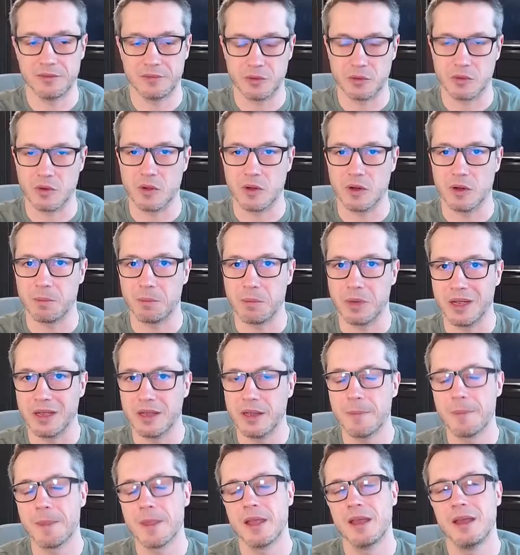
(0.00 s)
through Google
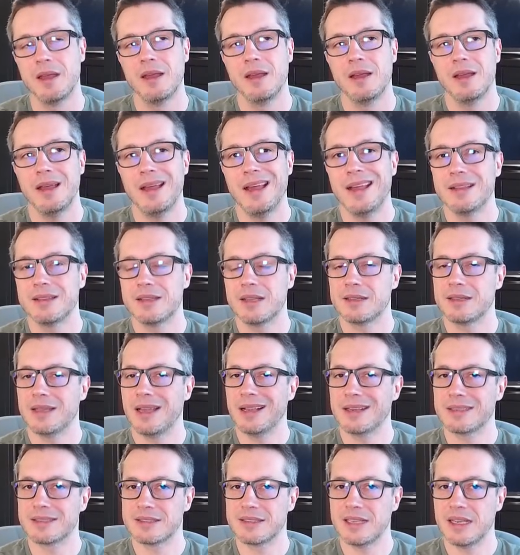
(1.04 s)
Play, and the
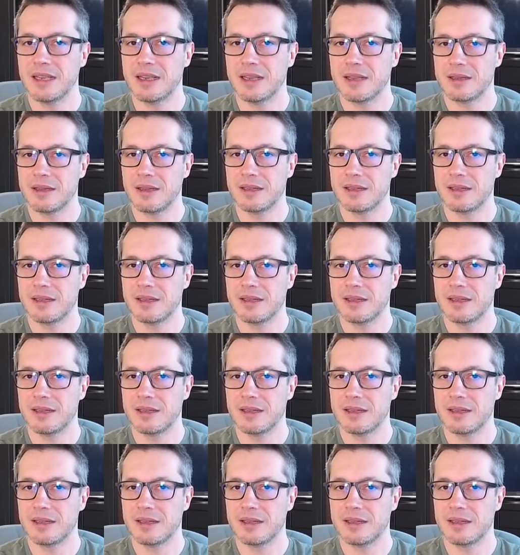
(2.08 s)
next day,